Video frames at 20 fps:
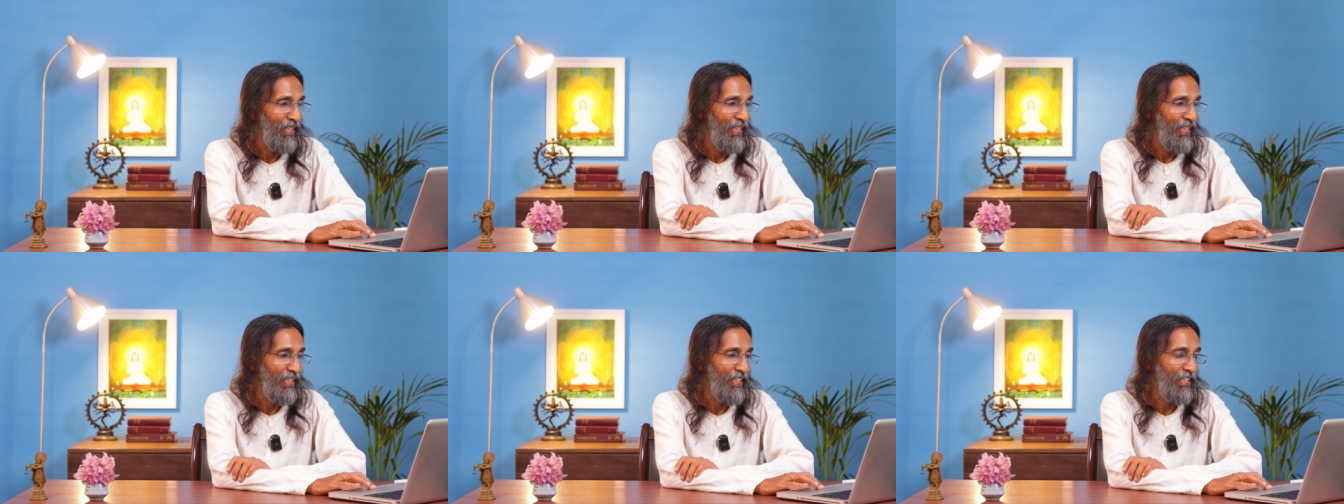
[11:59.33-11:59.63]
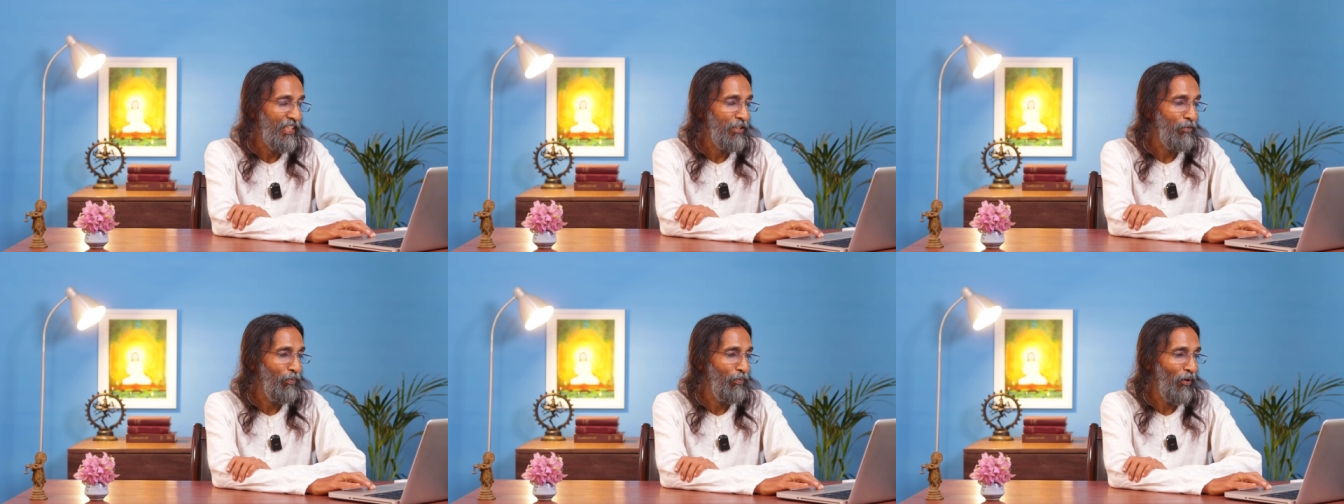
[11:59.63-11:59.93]
in
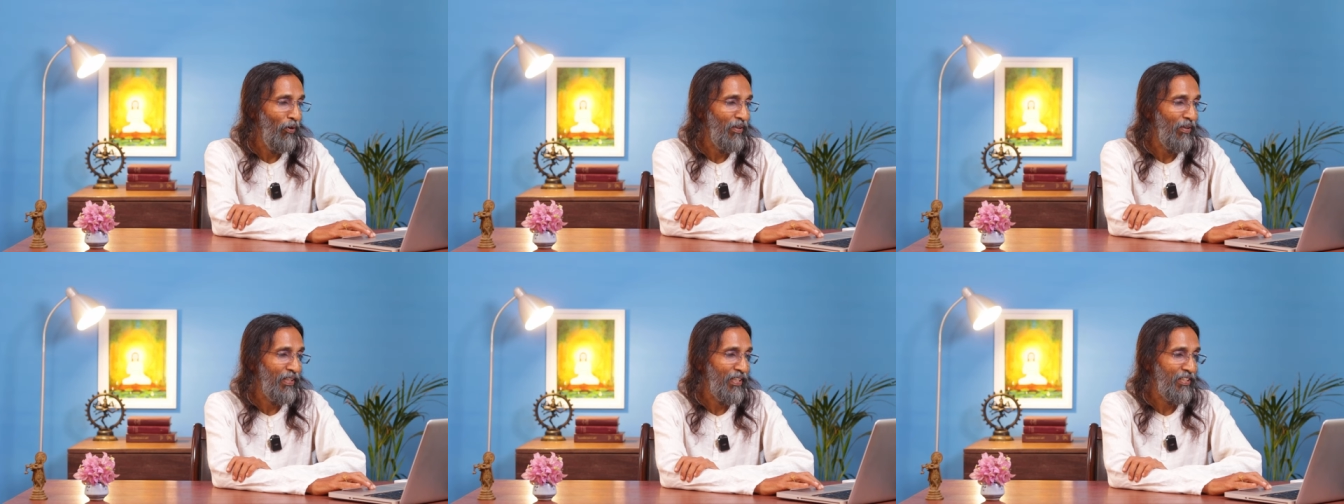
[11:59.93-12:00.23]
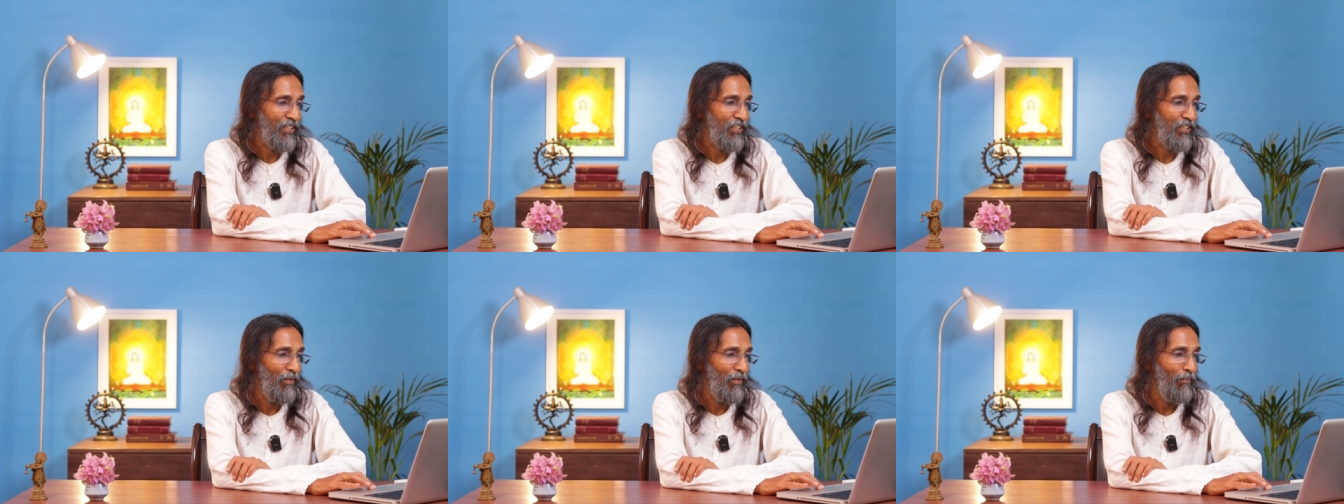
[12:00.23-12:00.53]
his
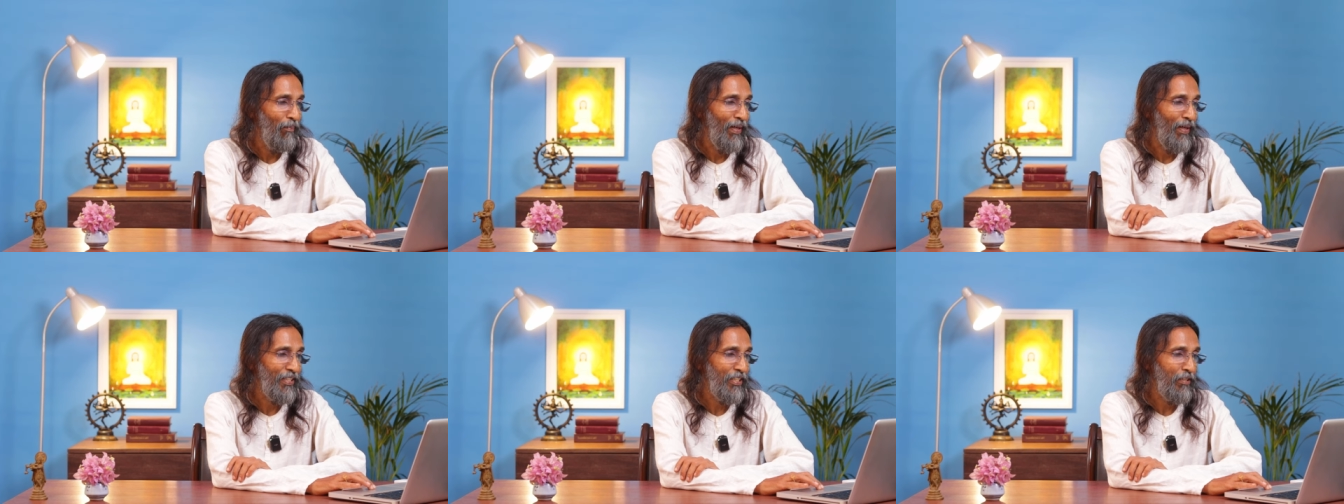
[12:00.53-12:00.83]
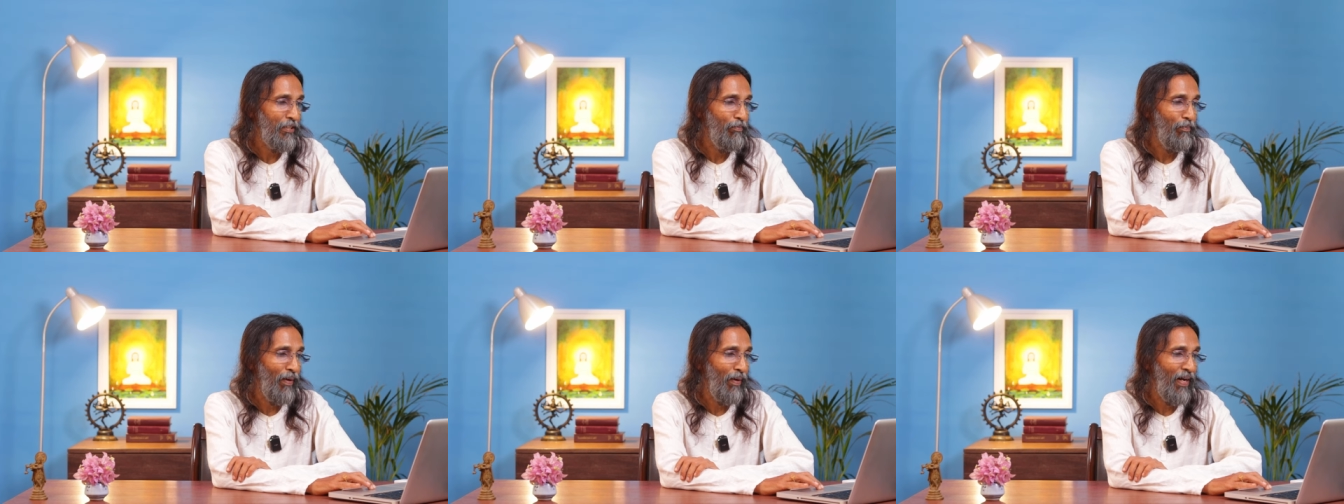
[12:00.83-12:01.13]
progress
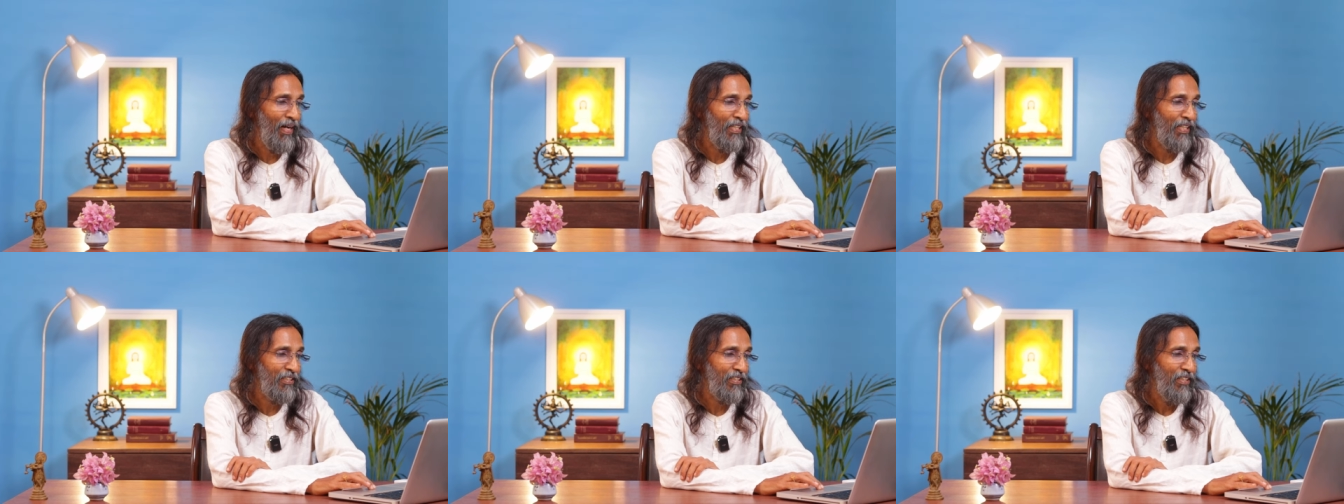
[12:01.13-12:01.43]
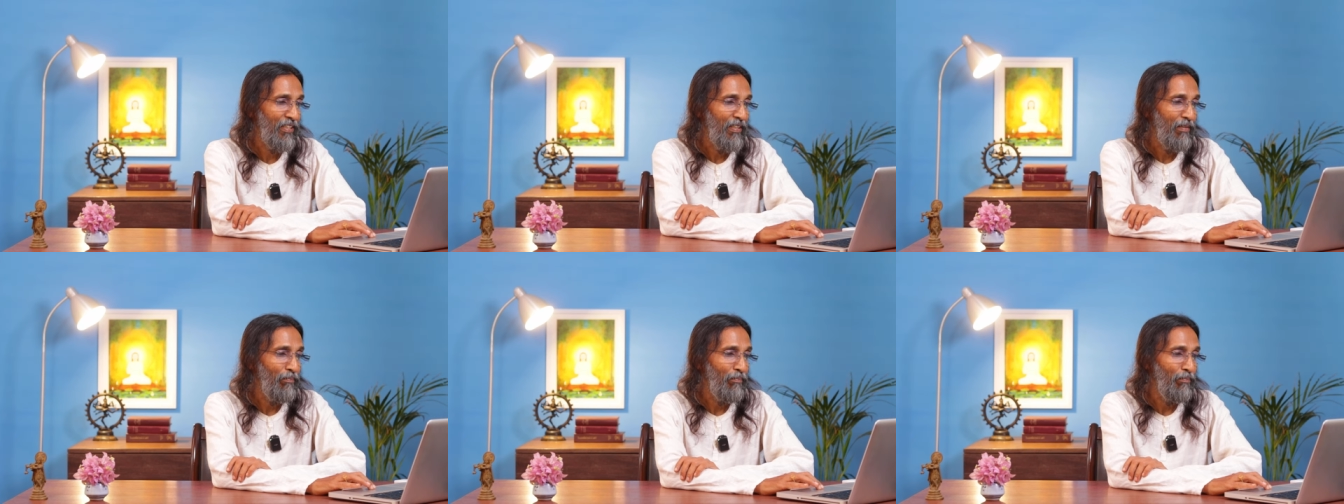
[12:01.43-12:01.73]
must pass